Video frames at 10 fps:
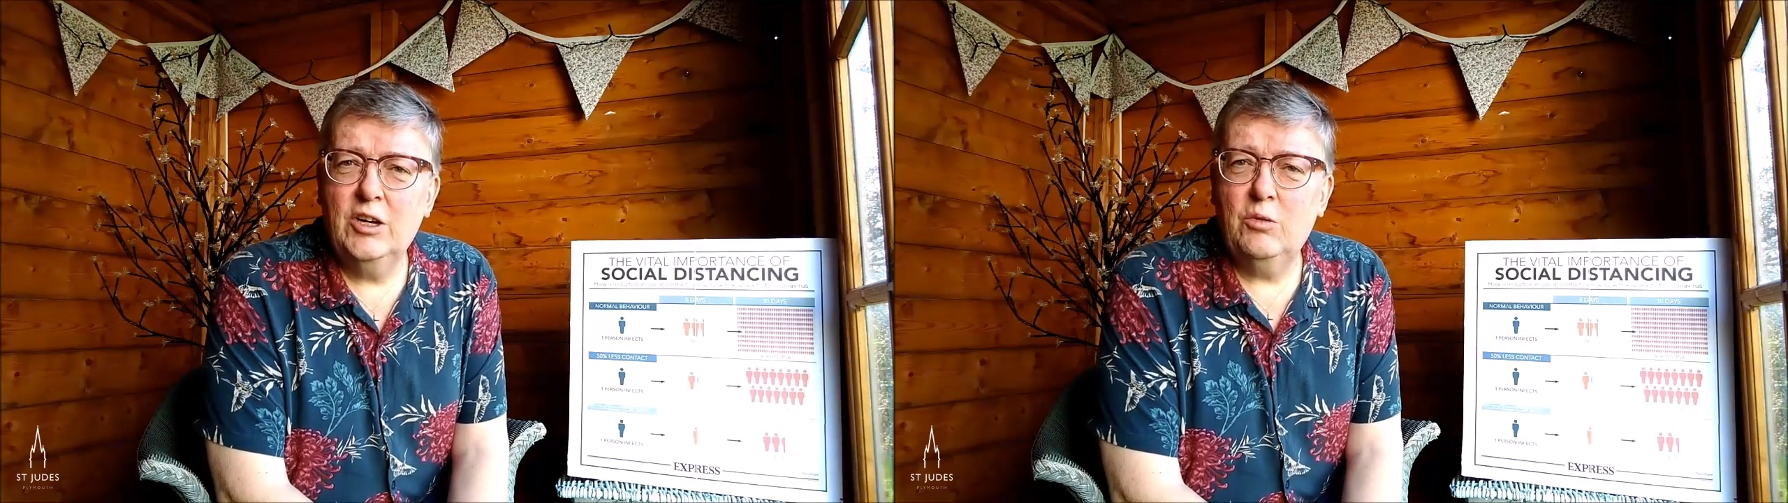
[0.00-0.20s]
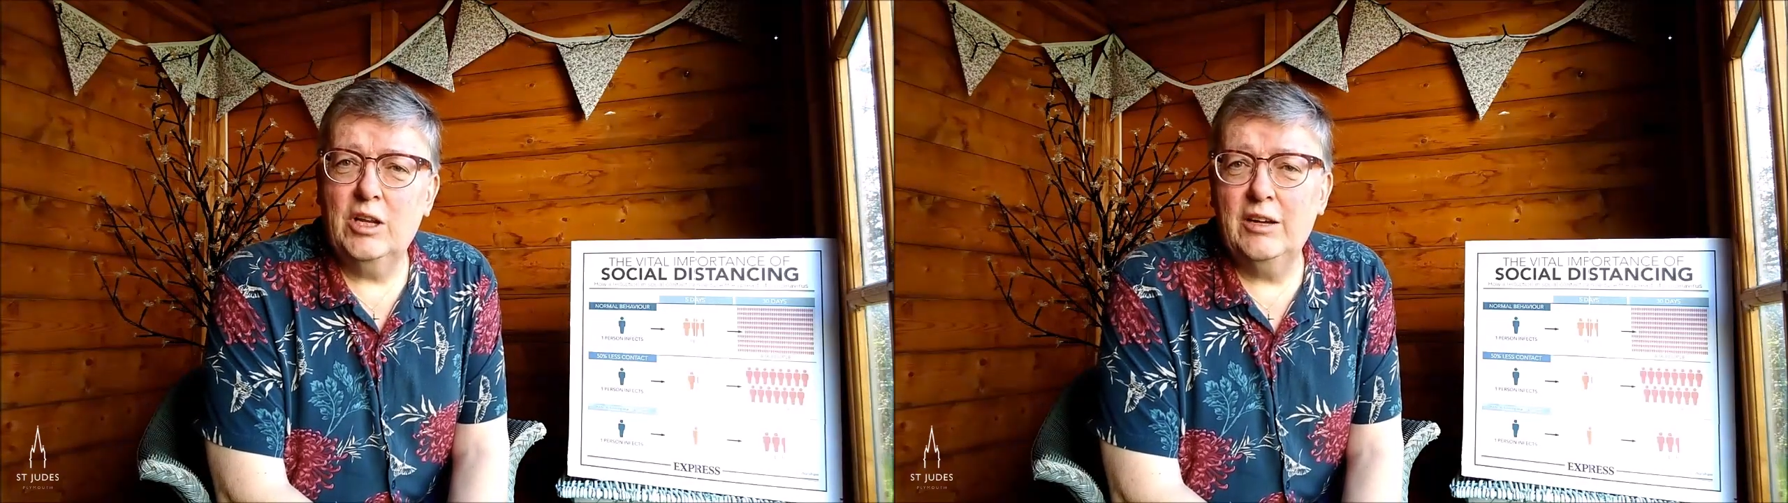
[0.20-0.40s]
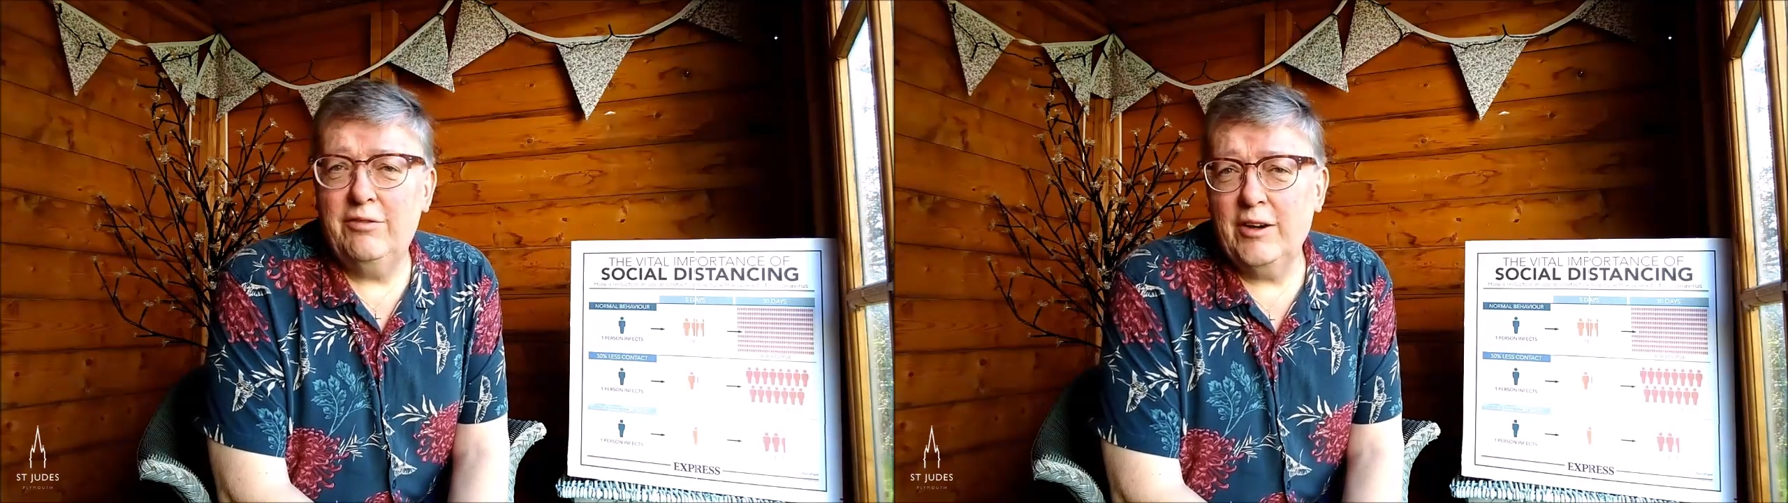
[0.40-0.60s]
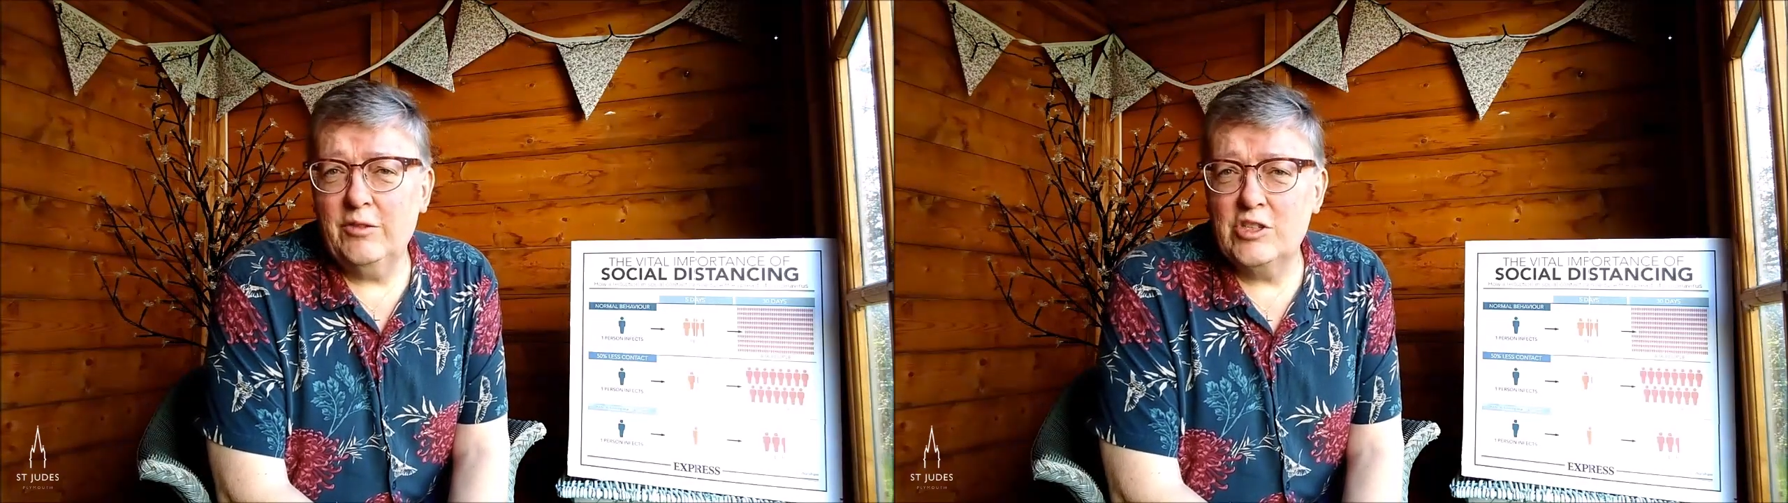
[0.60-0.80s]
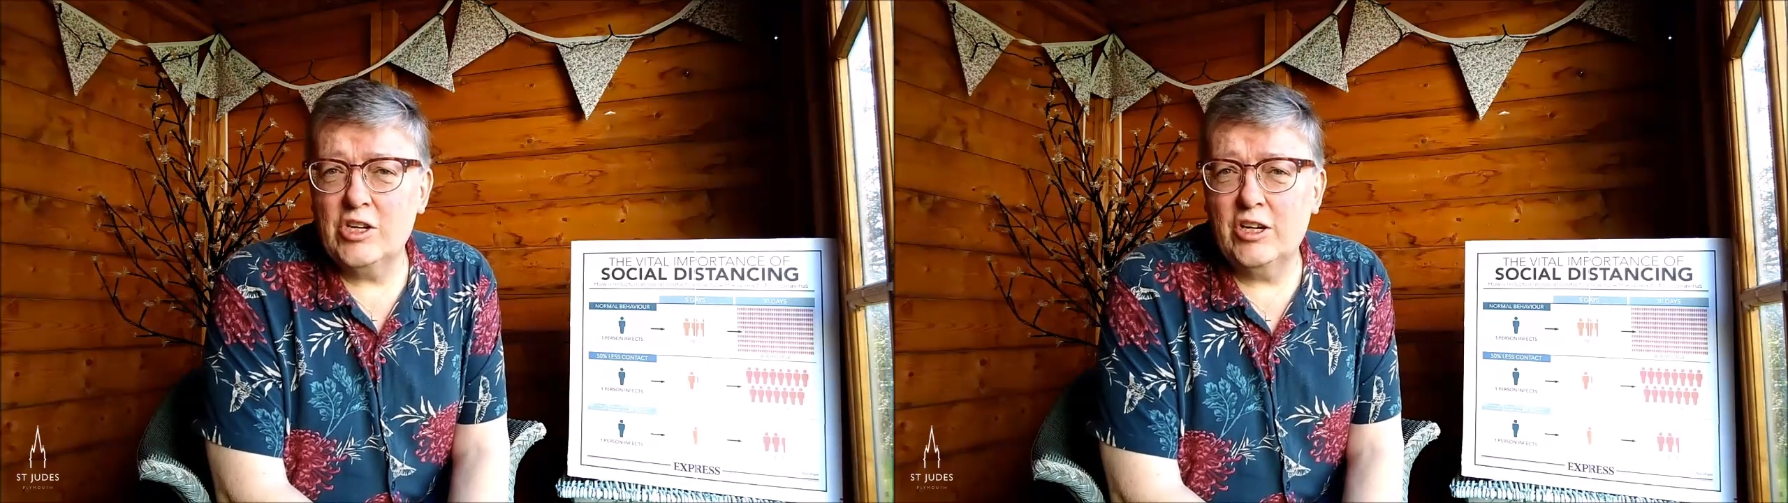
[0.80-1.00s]
Well, I found the
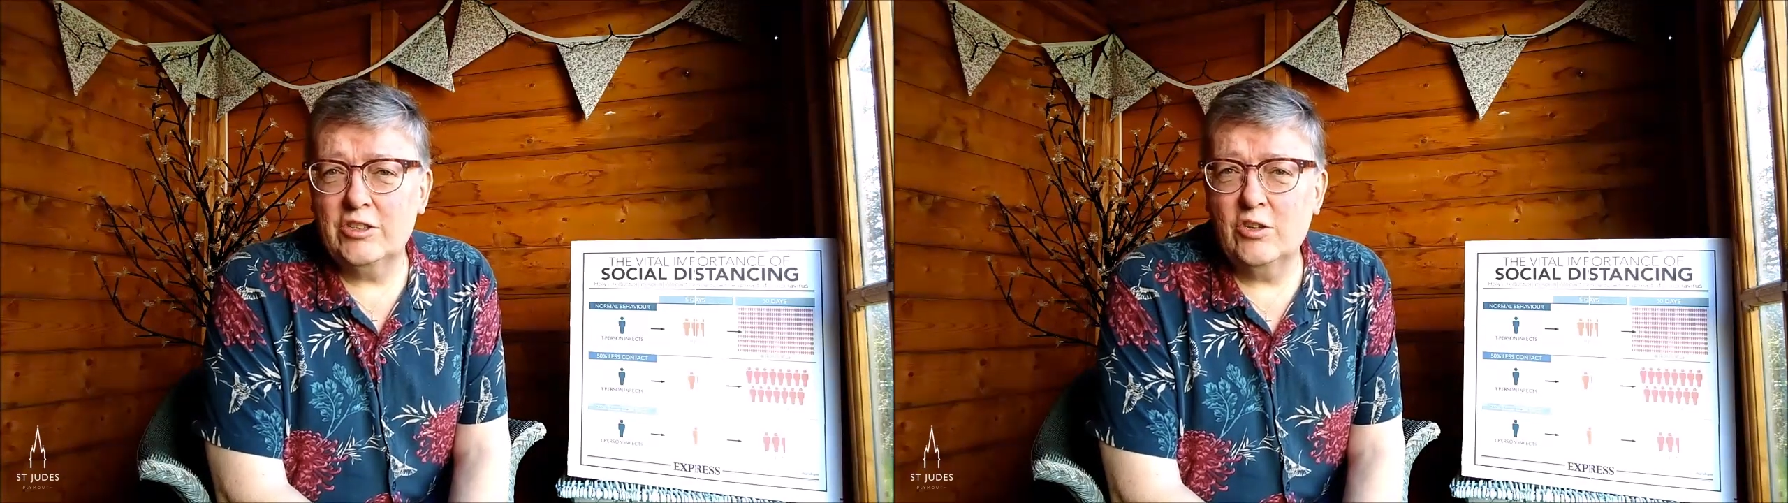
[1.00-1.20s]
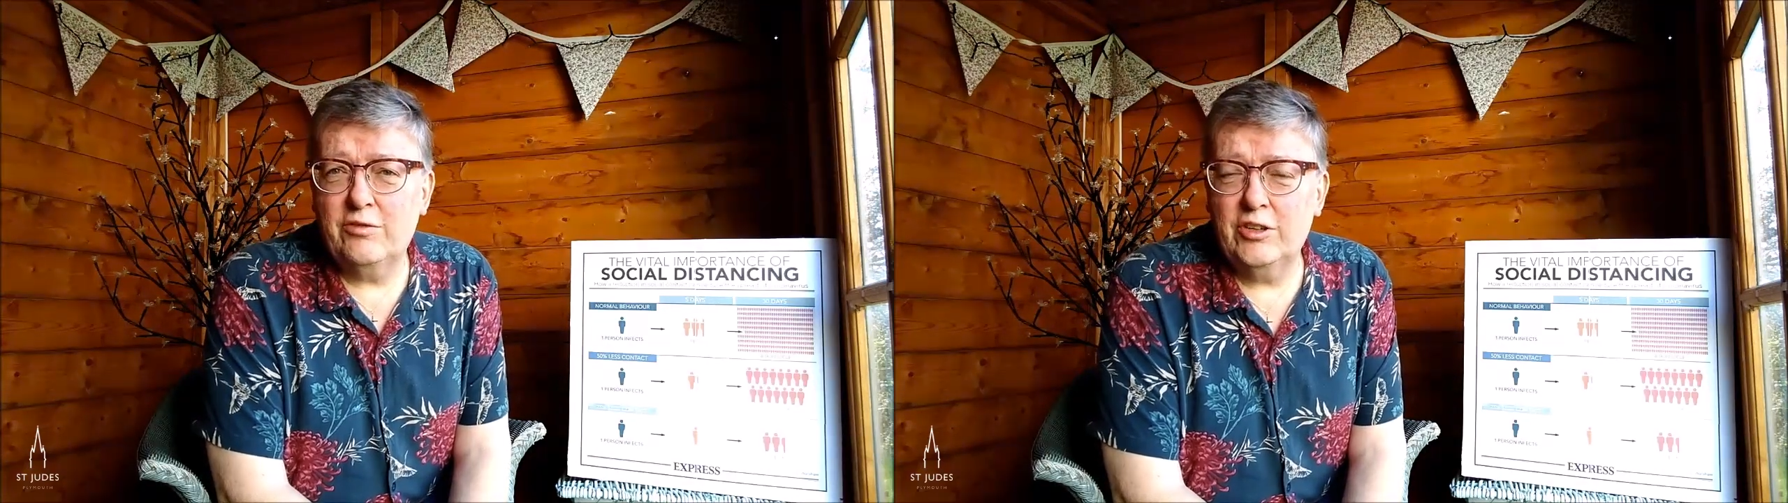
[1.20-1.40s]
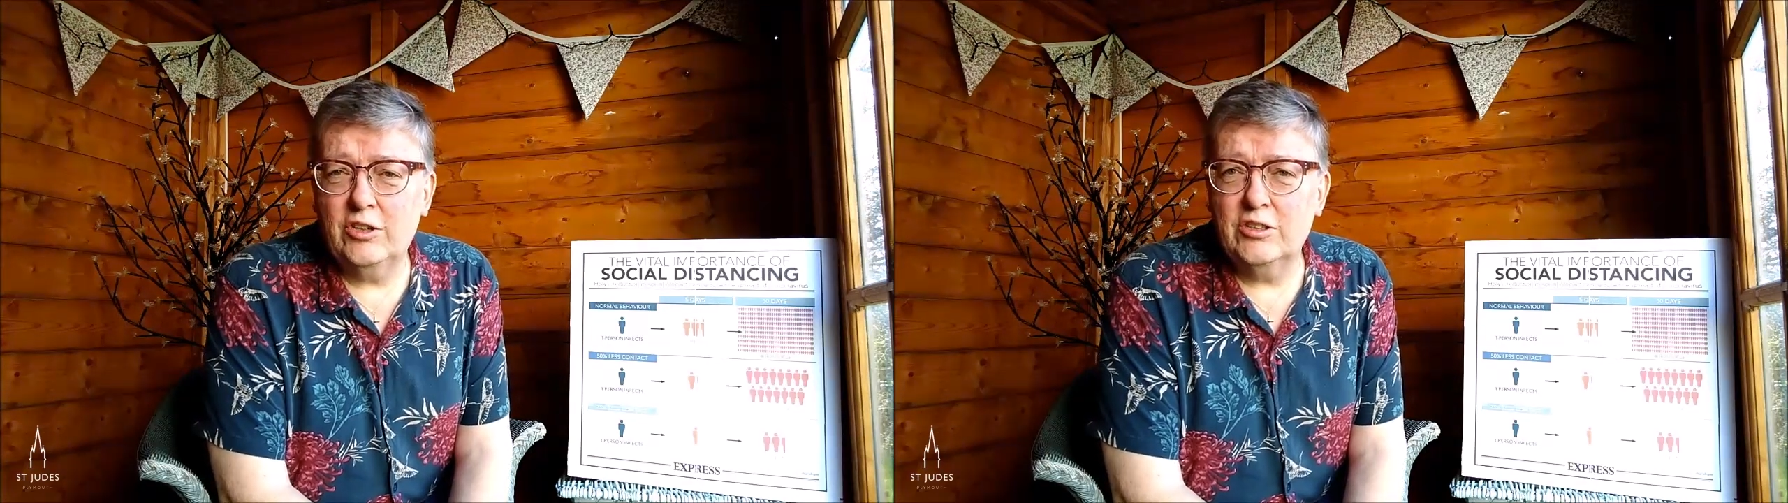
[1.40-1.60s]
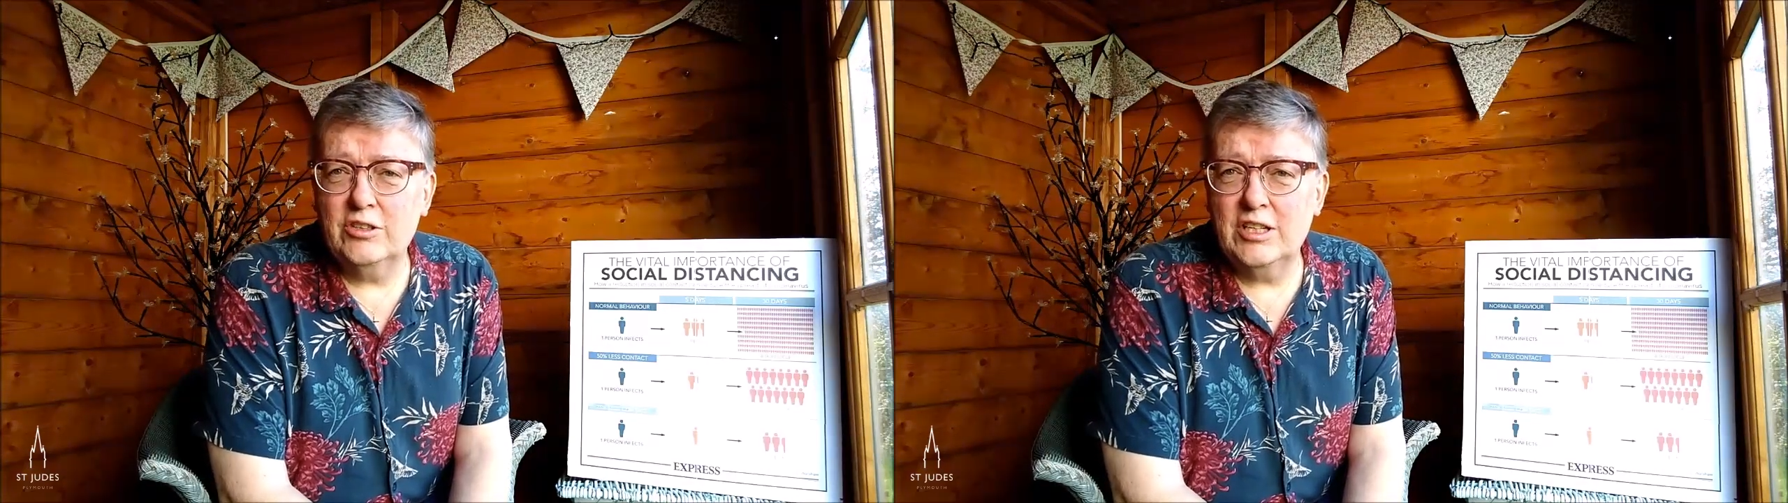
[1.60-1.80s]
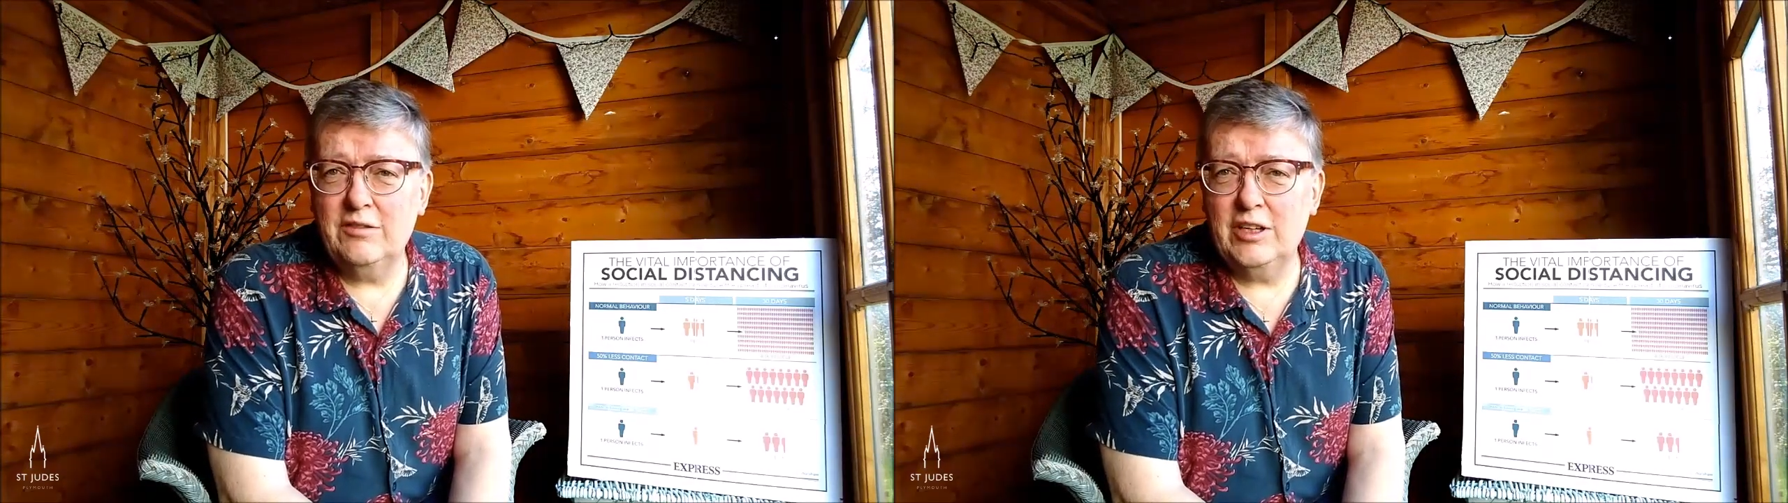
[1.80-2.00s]
charts offered on
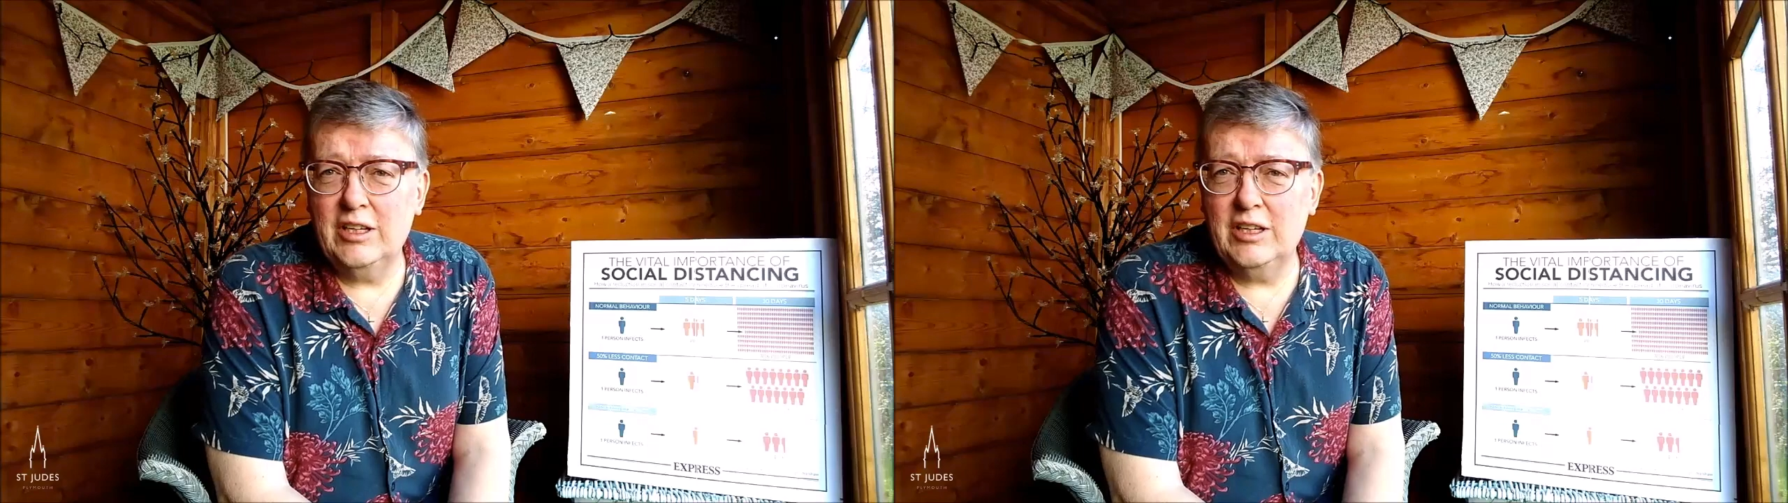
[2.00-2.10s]
TV